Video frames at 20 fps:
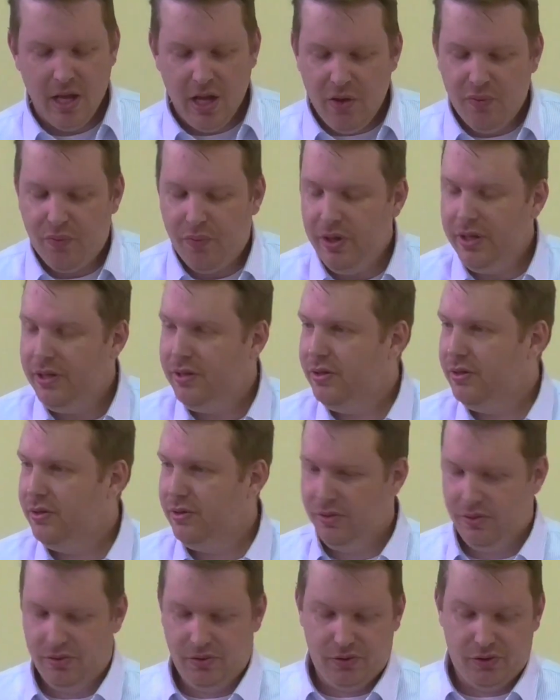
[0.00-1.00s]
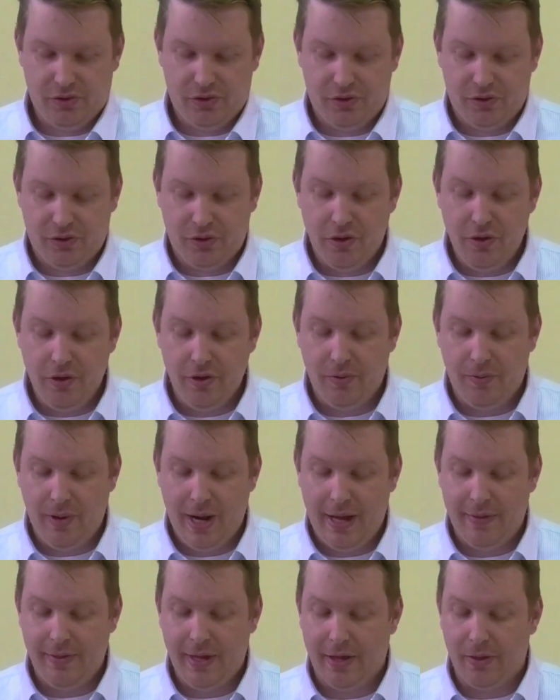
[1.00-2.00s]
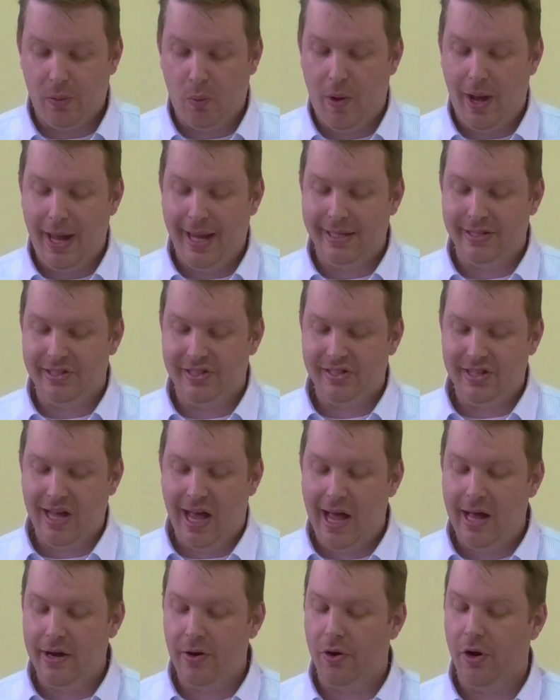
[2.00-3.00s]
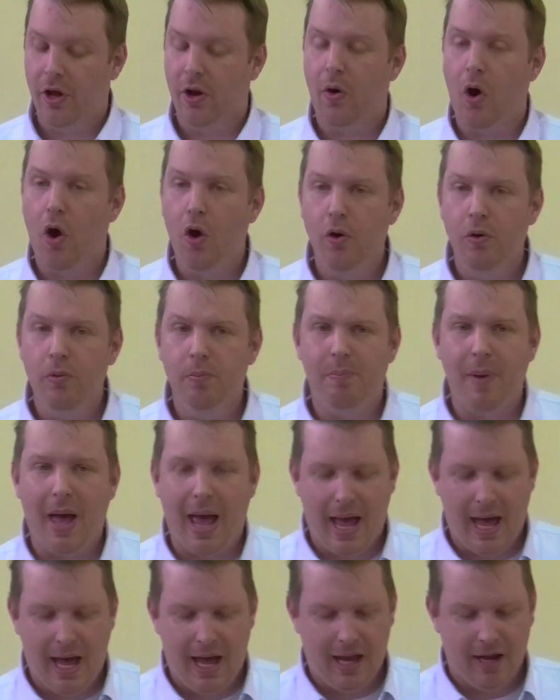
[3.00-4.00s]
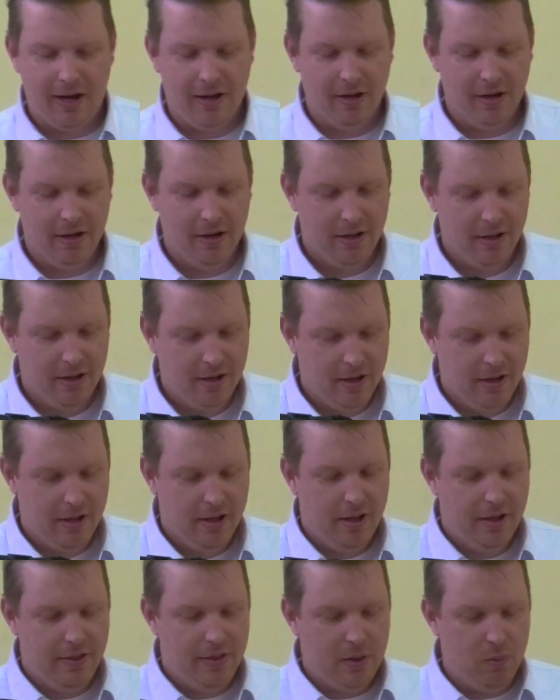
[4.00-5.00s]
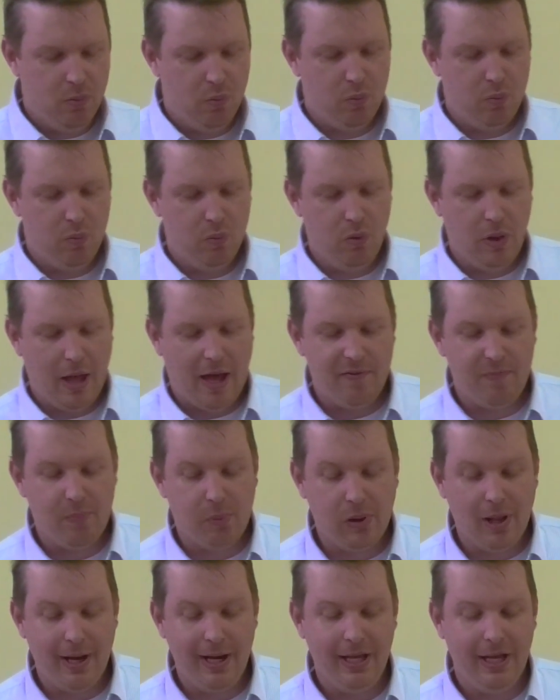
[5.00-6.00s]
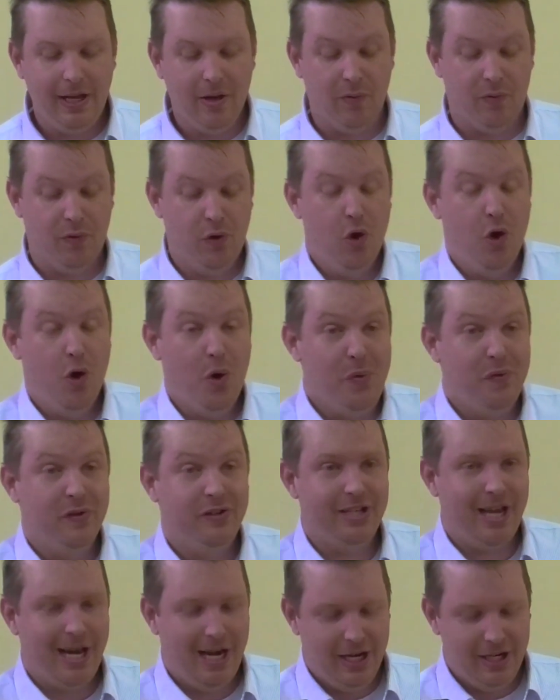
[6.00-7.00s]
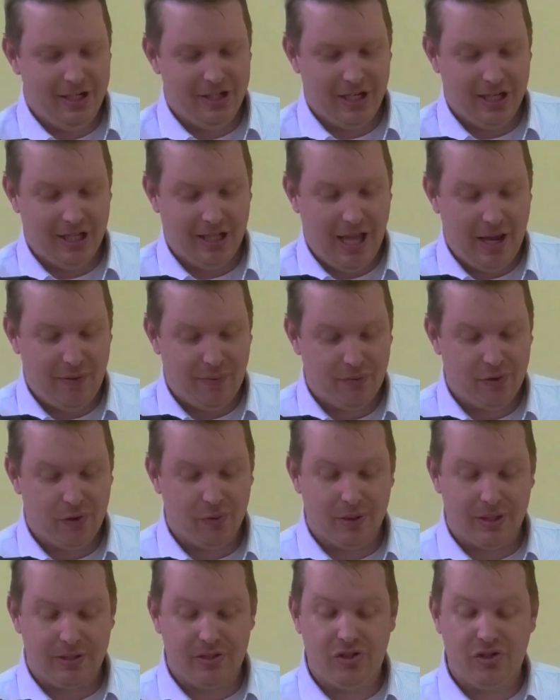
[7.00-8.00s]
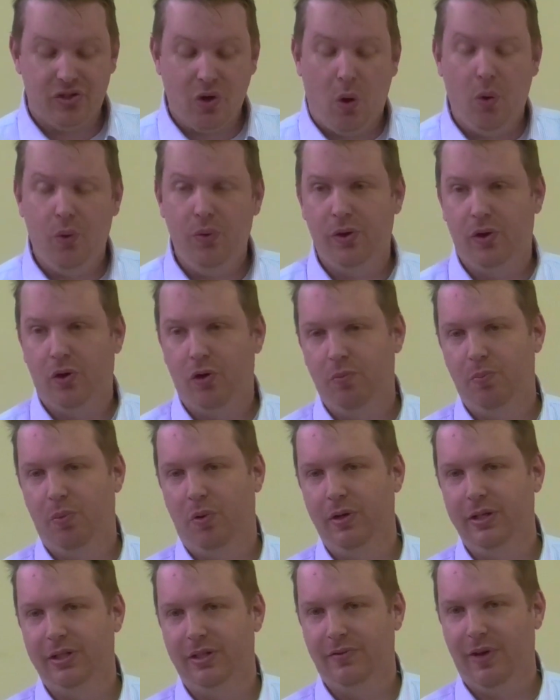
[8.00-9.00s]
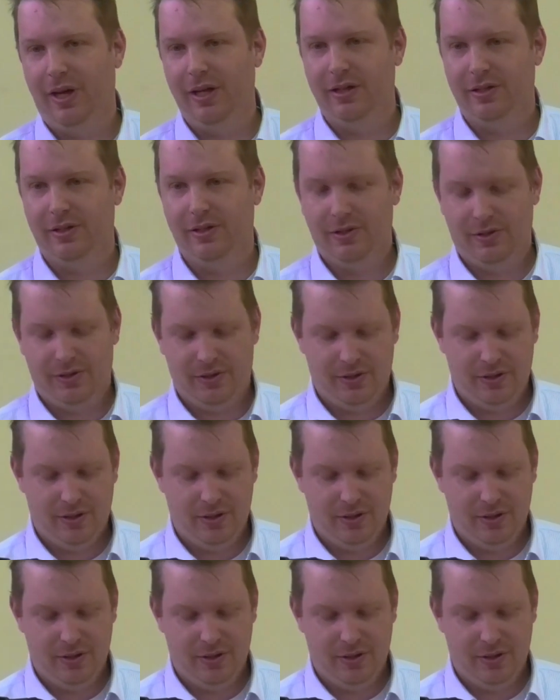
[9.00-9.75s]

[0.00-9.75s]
If we turn around the other way and start on our own bad, then we'll have plenty of nervous energy left to extol the good points of others.